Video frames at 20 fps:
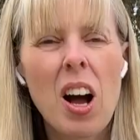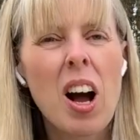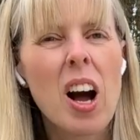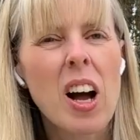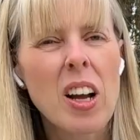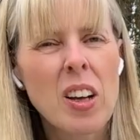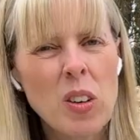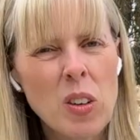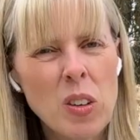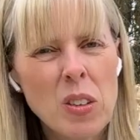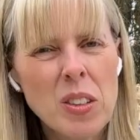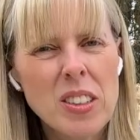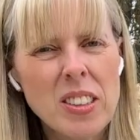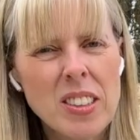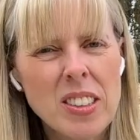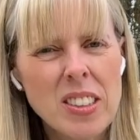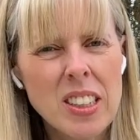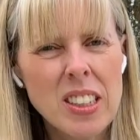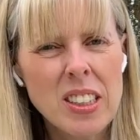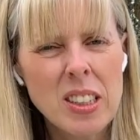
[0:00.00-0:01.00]
I could
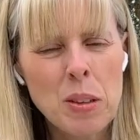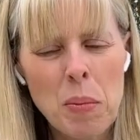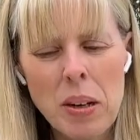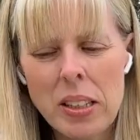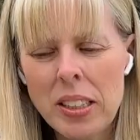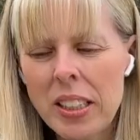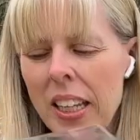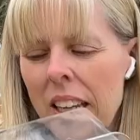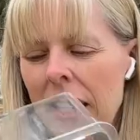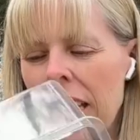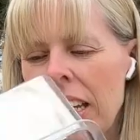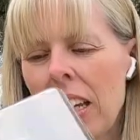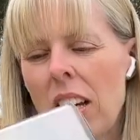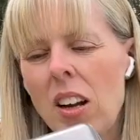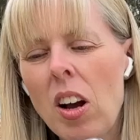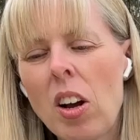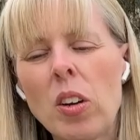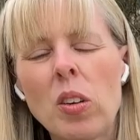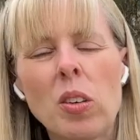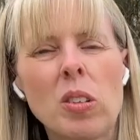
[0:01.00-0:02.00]
stick them under here.
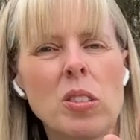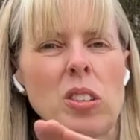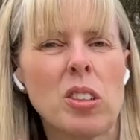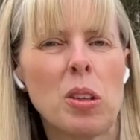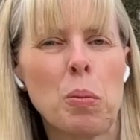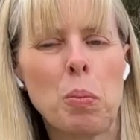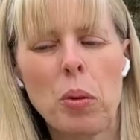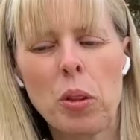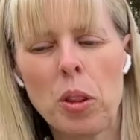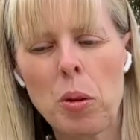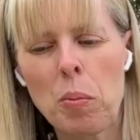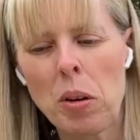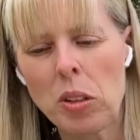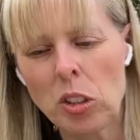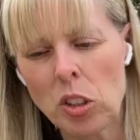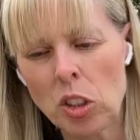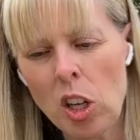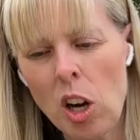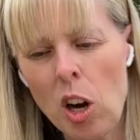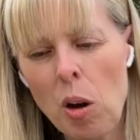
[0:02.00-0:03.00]
I could also put them on
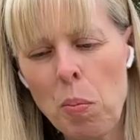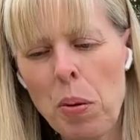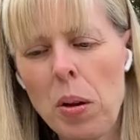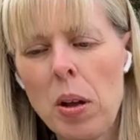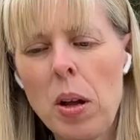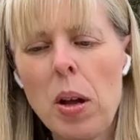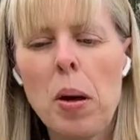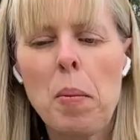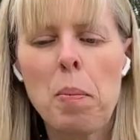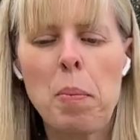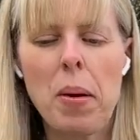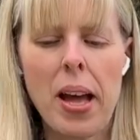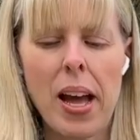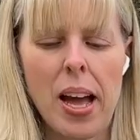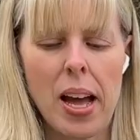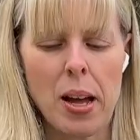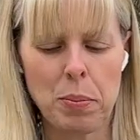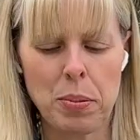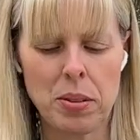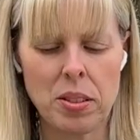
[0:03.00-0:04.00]
top,
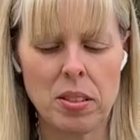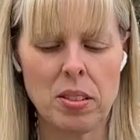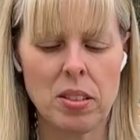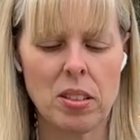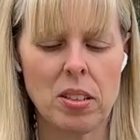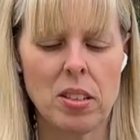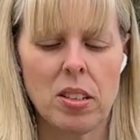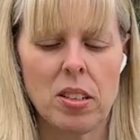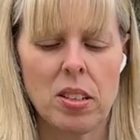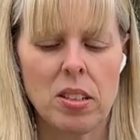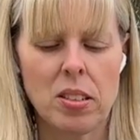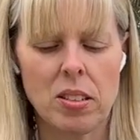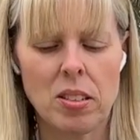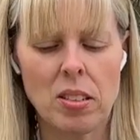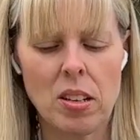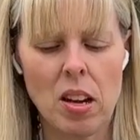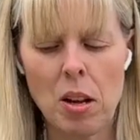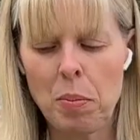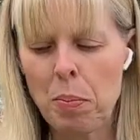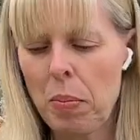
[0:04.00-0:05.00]
perhaps
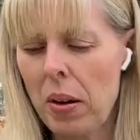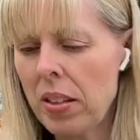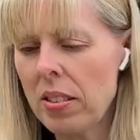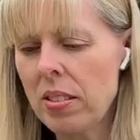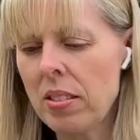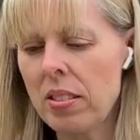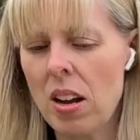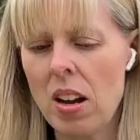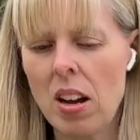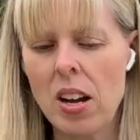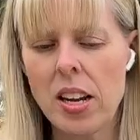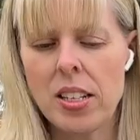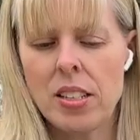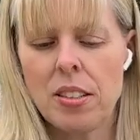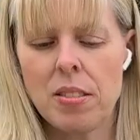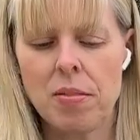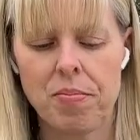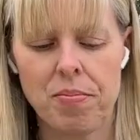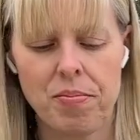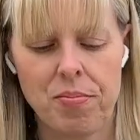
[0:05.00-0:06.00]
side by side.
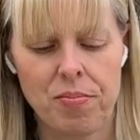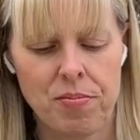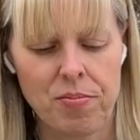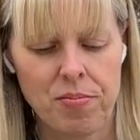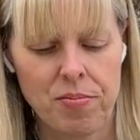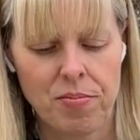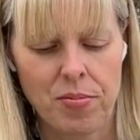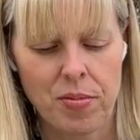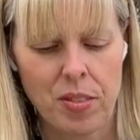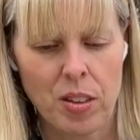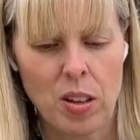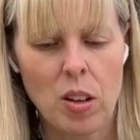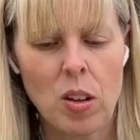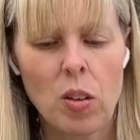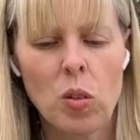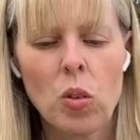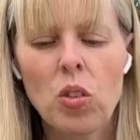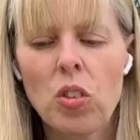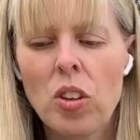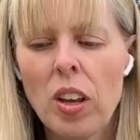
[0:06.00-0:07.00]

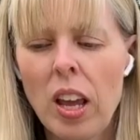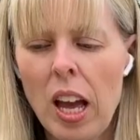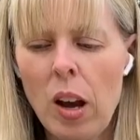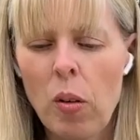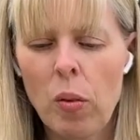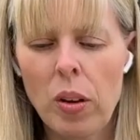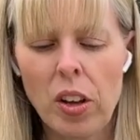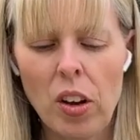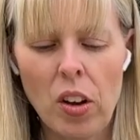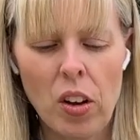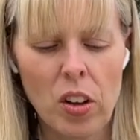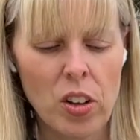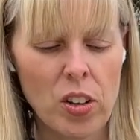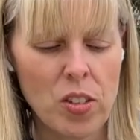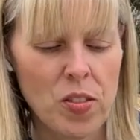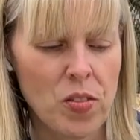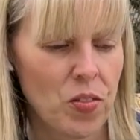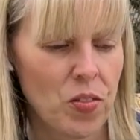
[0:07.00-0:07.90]
We'll see how we go.